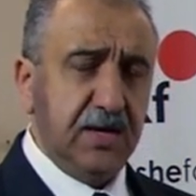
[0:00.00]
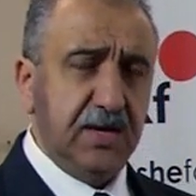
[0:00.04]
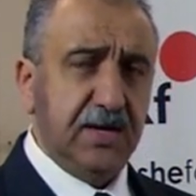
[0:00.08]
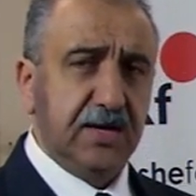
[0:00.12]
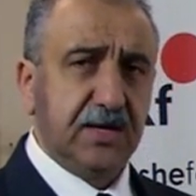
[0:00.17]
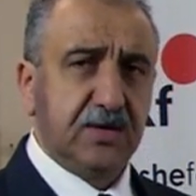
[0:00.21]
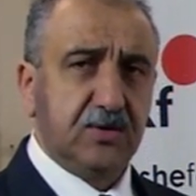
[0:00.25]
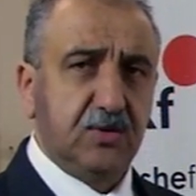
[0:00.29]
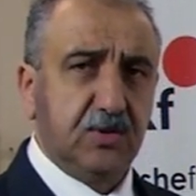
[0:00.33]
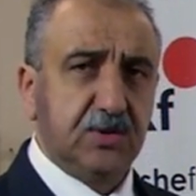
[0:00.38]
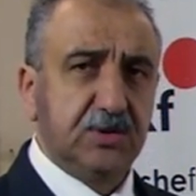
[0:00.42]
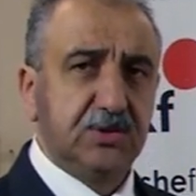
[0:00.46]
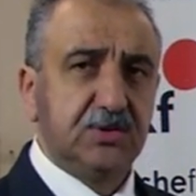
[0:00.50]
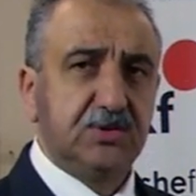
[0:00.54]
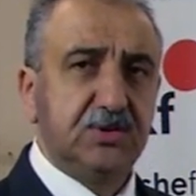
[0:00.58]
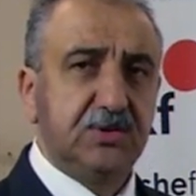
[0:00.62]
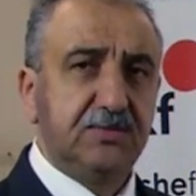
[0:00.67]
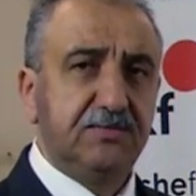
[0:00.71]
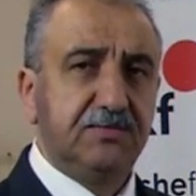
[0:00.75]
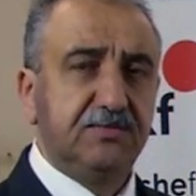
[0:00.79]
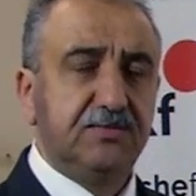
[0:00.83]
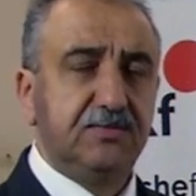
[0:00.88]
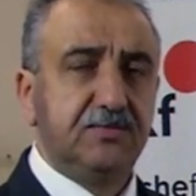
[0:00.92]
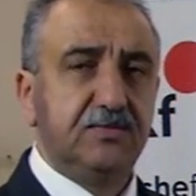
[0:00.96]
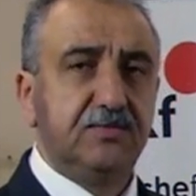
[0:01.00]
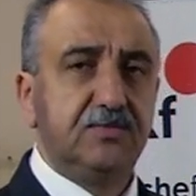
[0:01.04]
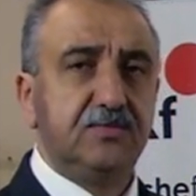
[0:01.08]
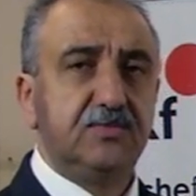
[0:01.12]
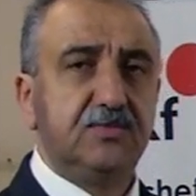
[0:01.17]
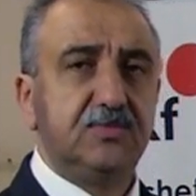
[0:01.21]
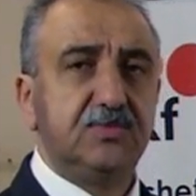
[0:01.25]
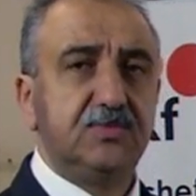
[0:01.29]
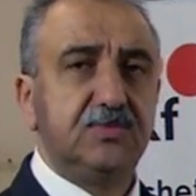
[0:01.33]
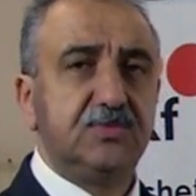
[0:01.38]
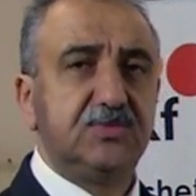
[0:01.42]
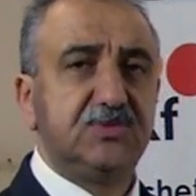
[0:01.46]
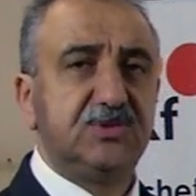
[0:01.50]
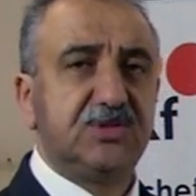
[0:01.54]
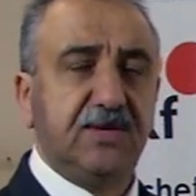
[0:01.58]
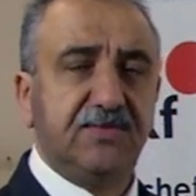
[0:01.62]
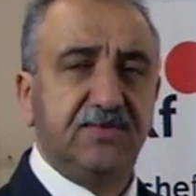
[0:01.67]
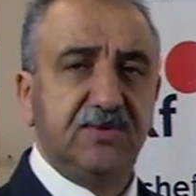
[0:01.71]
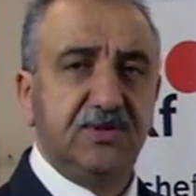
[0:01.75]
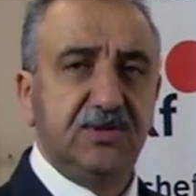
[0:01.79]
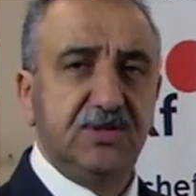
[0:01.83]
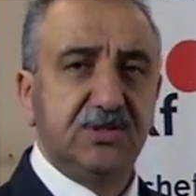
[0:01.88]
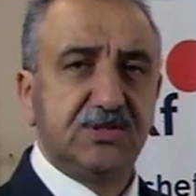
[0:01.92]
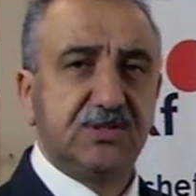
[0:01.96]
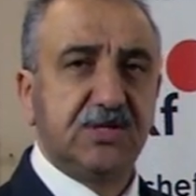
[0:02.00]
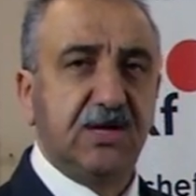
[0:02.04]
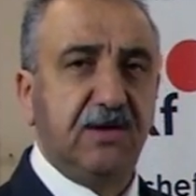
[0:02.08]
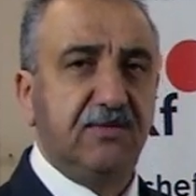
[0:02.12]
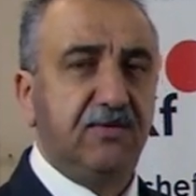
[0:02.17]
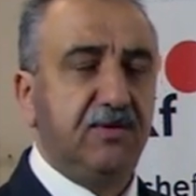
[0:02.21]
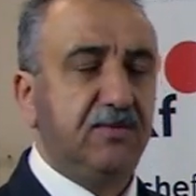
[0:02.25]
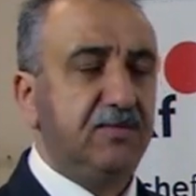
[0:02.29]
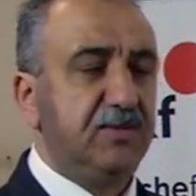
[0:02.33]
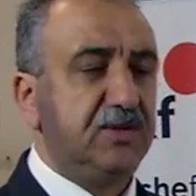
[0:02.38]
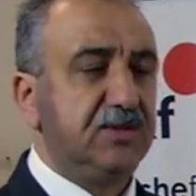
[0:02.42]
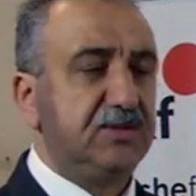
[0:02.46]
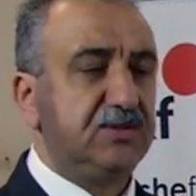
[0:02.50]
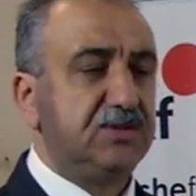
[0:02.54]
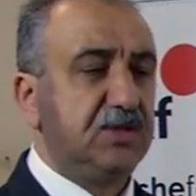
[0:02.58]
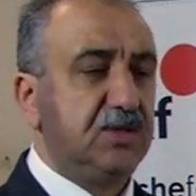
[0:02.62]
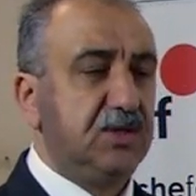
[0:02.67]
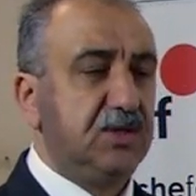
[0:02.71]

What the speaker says: According to the Japanese government,